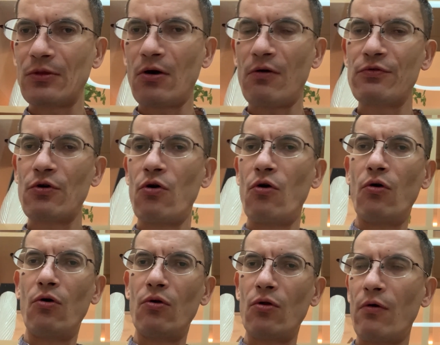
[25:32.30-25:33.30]
of the
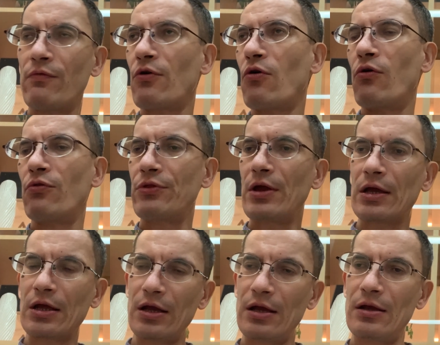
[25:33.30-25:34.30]
whole
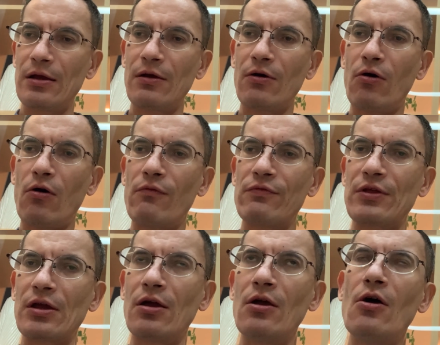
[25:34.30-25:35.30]
thing, of
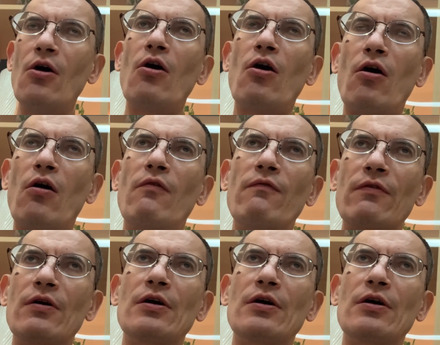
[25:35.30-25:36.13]
the how